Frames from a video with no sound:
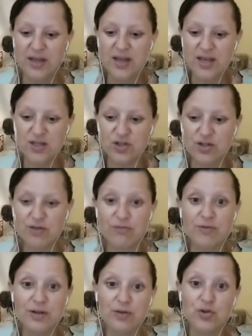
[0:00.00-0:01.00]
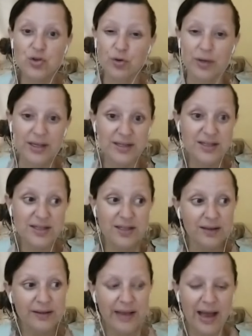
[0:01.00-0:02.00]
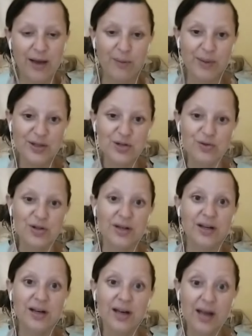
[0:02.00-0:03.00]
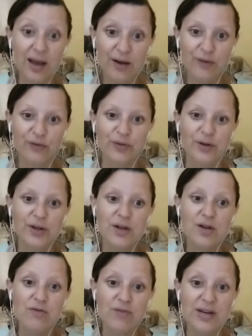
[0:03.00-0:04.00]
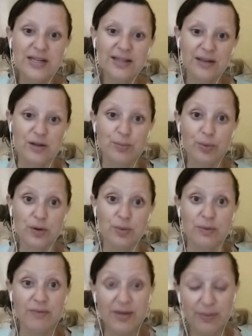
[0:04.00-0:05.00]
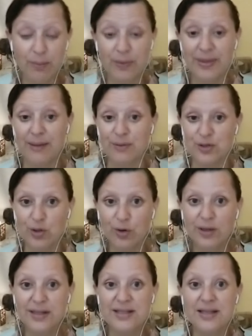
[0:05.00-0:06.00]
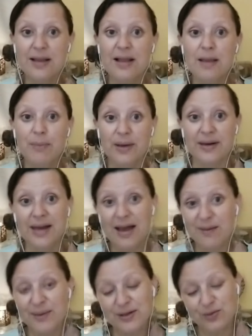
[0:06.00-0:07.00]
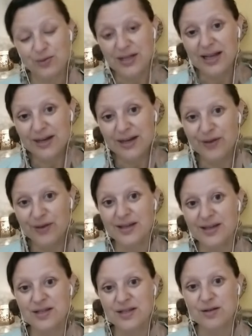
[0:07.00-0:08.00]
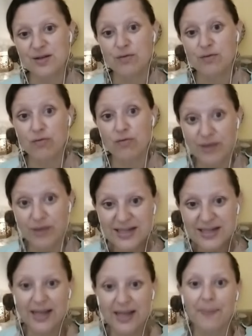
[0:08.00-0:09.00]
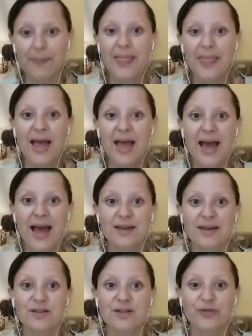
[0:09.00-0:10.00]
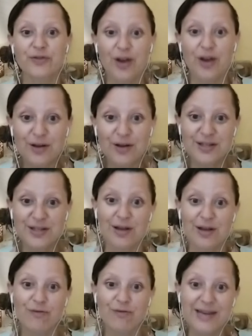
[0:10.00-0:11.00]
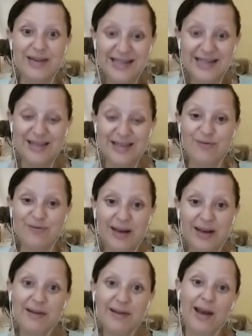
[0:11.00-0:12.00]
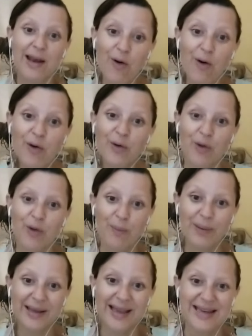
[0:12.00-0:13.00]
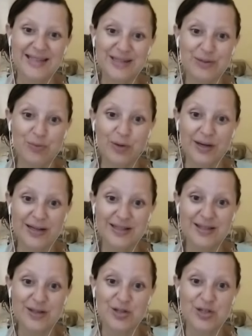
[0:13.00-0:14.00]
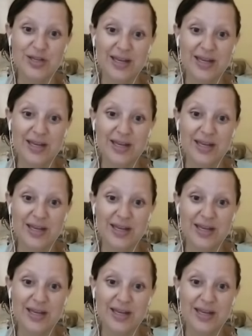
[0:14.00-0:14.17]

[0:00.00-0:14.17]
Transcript: just a real joy. And still now my children love reading those books. We read them when they were toddlers, but now my daughter Olivia is reading. And for her to start reading these really, really long, complicated words that she